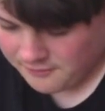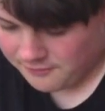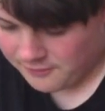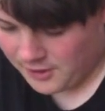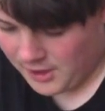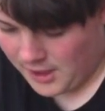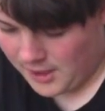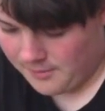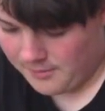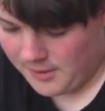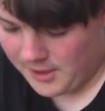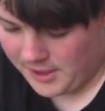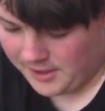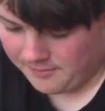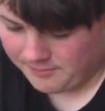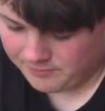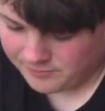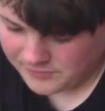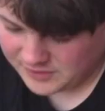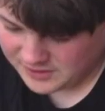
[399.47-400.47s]
from
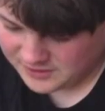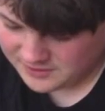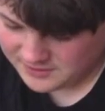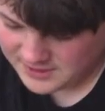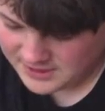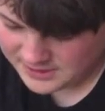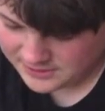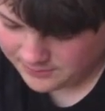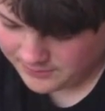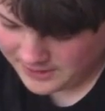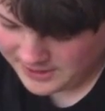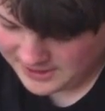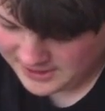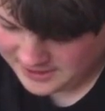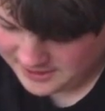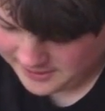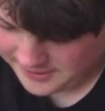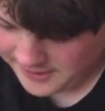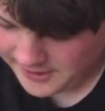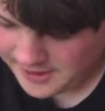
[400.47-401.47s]
this way
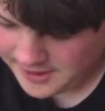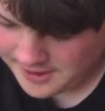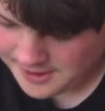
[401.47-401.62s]
here,